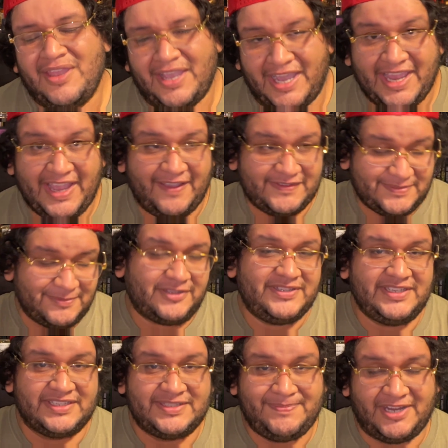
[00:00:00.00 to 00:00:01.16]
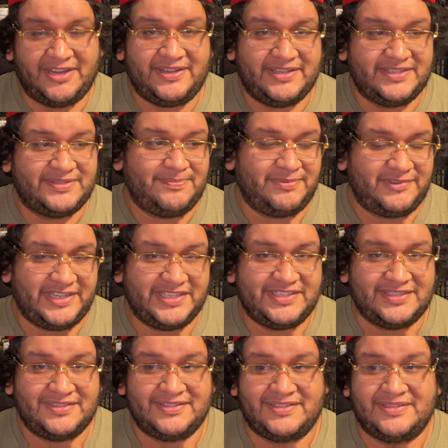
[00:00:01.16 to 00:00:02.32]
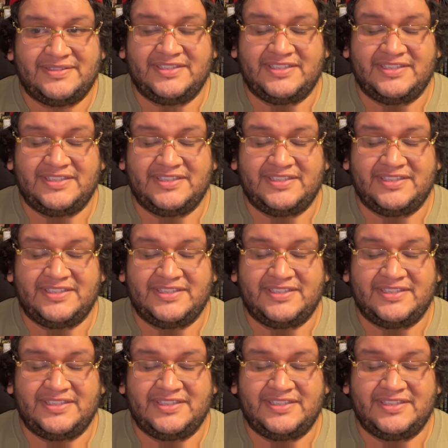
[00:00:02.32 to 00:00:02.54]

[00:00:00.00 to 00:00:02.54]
I have smelled the inspired expressions,